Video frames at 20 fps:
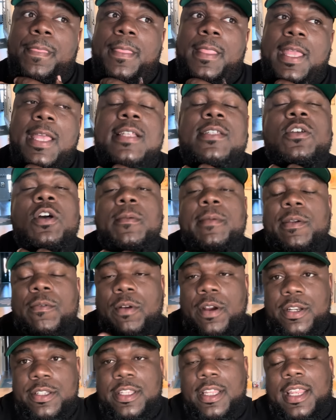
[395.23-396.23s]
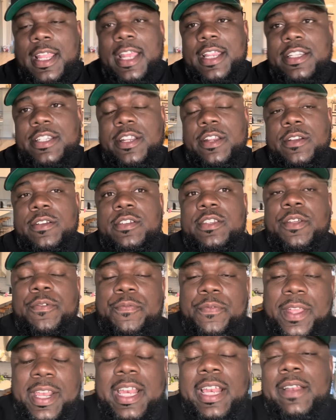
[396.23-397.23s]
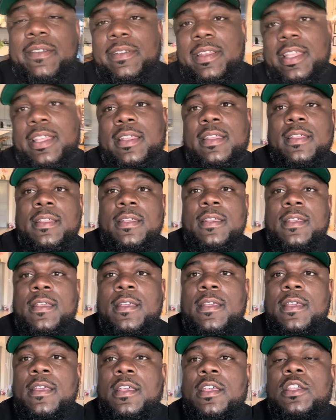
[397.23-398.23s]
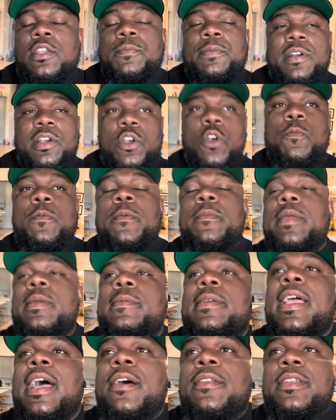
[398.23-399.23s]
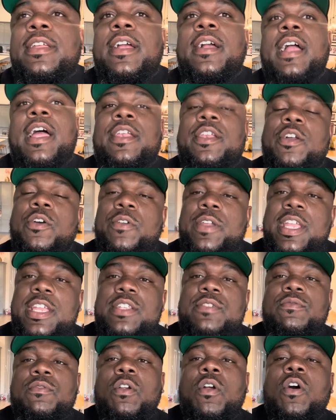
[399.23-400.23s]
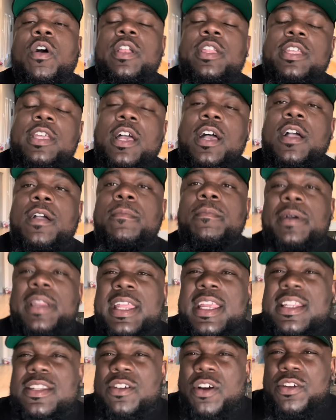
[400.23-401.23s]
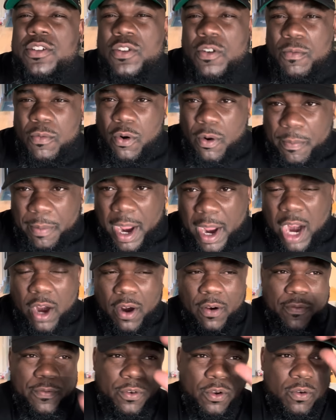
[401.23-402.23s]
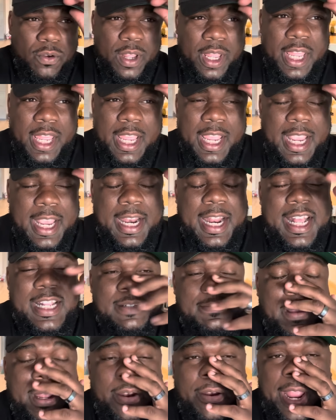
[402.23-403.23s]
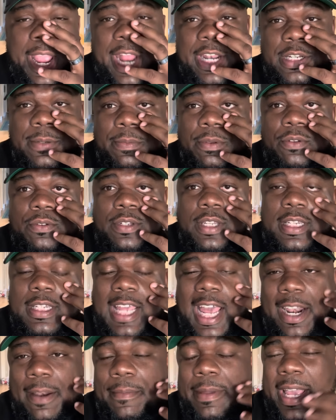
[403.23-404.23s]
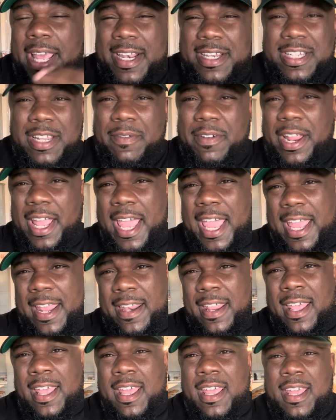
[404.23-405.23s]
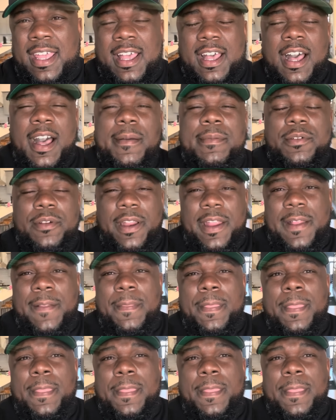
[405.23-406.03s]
it's going to be worse than last year, definitively. You put Cooper Beebe out there. I know he's raw and young, but he's also more powerful and has better attributes than Tyler Biadasz ever had. Upgrade.